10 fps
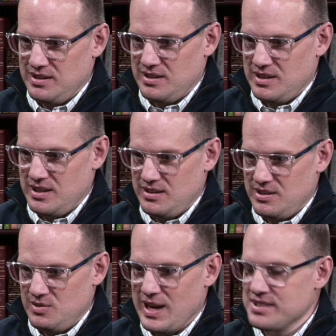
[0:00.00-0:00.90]

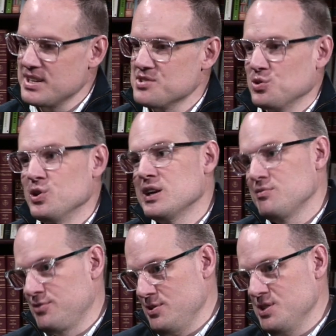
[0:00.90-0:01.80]
A lot of states are looking
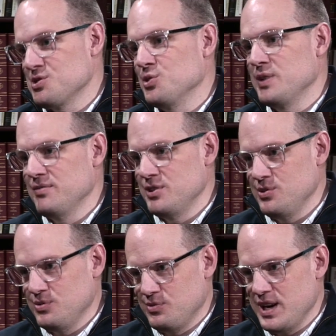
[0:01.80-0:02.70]
for additional
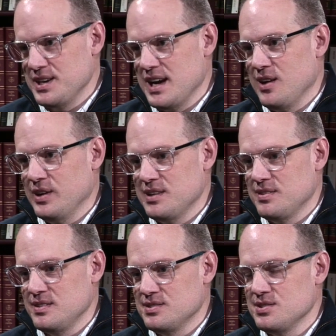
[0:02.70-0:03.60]
revenue right now, and
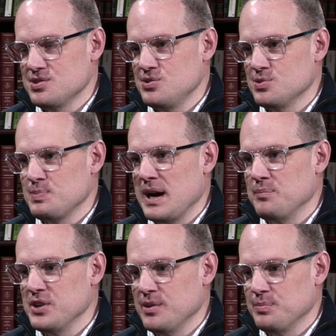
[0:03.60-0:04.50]
this issue's
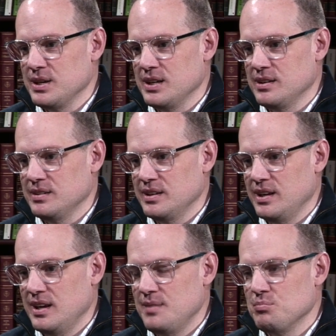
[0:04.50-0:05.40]
popped up
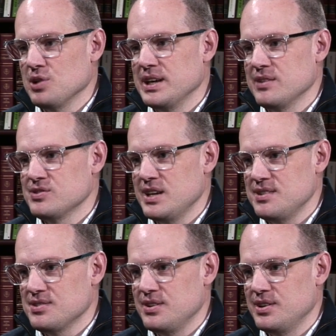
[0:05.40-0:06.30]
in plenty of
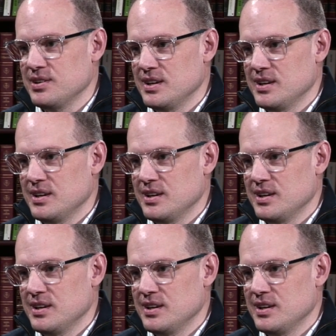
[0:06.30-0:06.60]
states that are